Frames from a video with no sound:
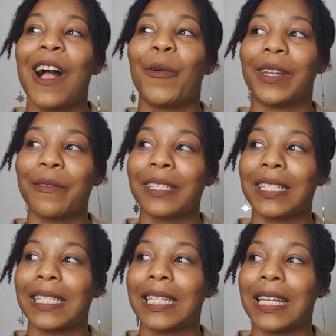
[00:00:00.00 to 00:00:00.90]
when I was
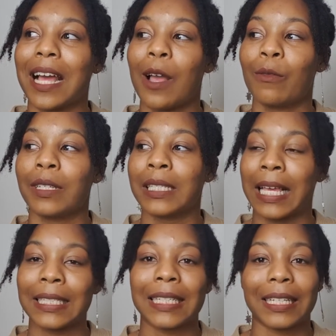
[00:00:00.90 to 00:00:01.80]
16, I was
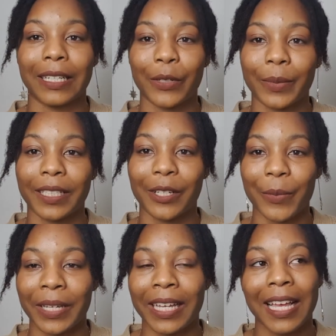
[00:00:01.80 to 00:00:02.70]
getting a little bit
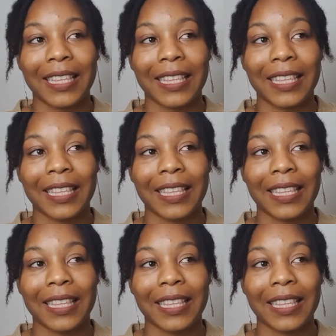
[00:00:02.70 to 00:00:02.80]
chubby.